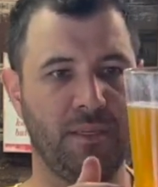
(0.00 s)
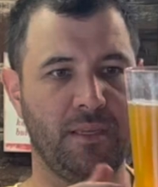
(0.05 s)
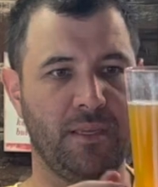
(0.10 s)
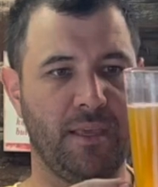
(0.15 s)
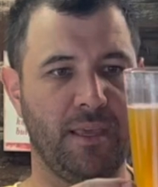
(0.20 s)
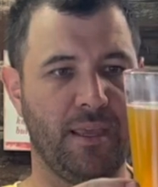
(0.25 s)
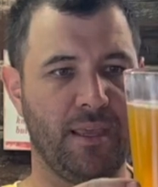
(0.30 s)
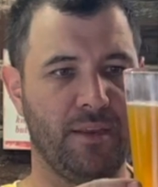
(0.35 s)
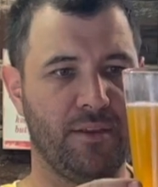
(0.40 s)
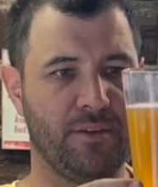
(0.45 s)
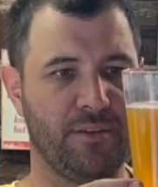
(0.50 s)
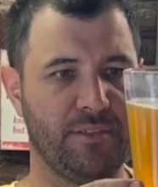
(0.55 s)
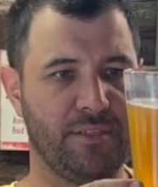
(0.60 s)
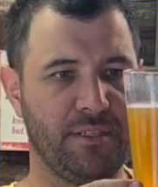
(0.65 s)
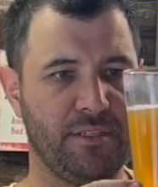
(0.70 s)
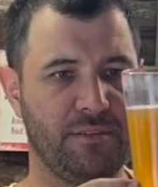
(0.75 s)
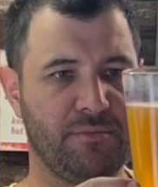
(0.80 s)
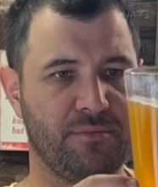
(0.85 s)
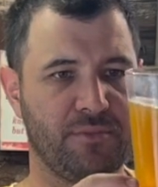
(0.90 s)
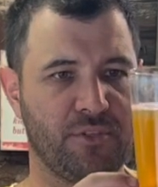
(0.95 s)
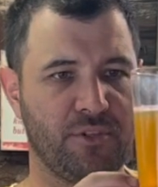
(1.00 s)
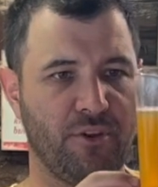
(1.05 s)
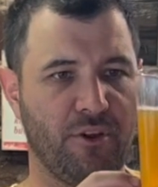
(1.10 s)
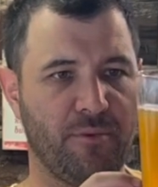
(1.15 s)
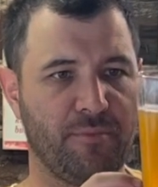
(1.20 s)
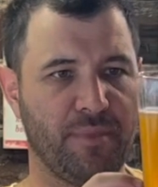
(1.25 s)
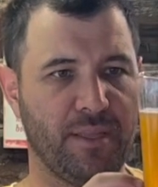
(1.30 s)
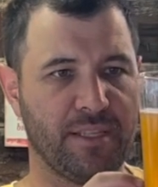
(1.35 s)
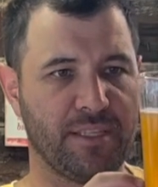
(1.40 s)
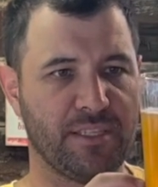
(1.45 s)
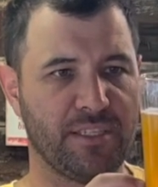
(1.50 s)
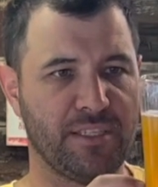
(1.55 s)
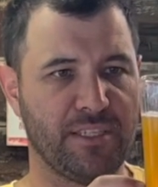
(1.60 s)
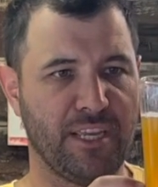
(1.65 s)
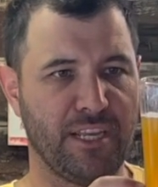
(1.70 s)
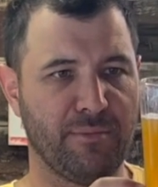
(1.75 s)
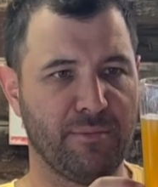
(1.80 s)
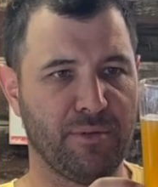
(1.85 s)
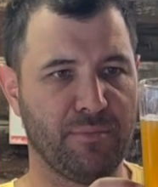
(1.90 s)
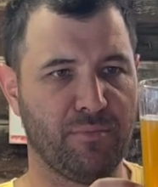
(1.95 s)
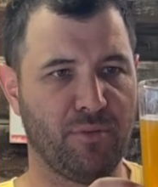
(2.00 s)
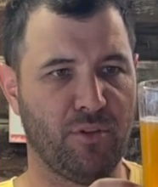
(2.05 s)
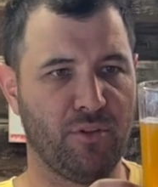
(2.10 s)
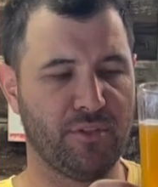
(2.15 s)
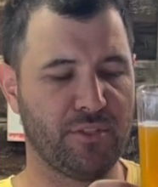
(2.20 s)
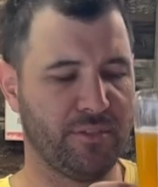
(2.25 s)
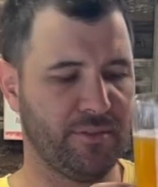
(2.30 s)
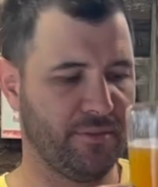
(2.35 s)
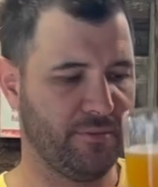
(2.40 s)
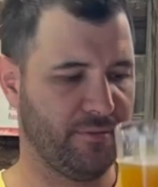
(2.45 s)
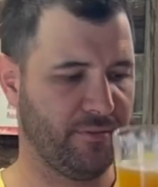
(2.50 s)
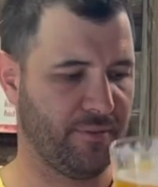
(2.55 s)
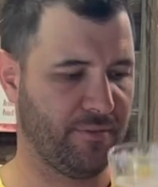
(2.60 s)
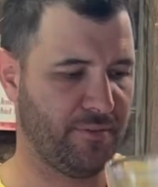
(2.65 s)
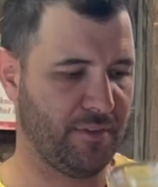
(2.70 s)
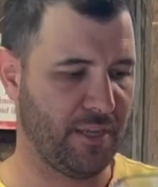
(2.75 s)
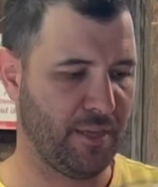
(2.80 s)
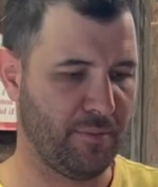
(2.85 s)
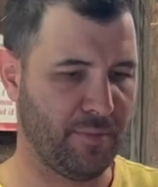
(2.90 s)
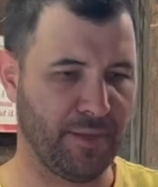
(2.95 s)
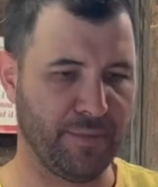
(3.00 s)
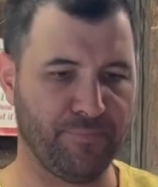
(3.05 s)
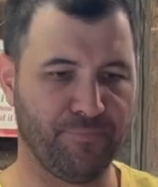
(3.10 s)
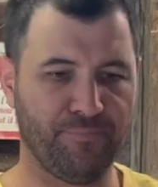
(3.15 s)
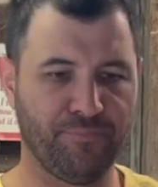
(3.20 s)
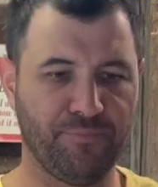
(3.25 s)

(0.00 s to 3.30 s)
And I did stir up that sediment by the looks of it a fair bit.